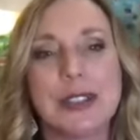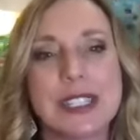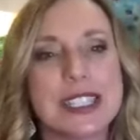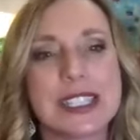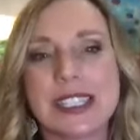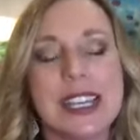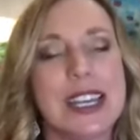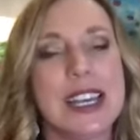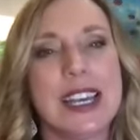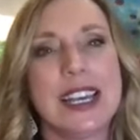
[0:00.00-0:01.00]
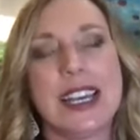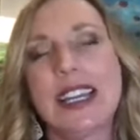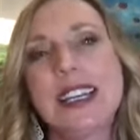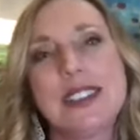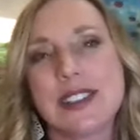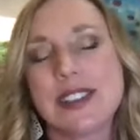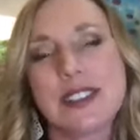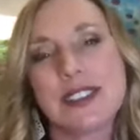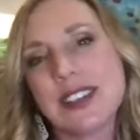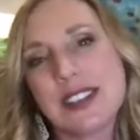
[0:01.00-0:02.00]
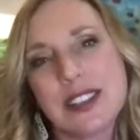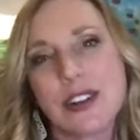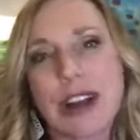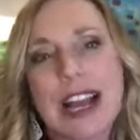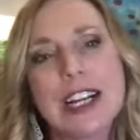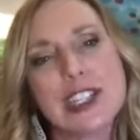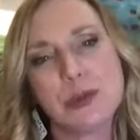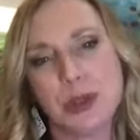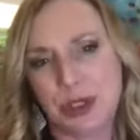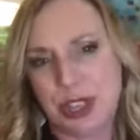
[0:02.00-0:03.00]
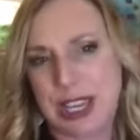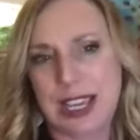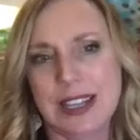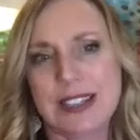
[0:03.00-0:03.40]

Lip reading: It's a gradual thing.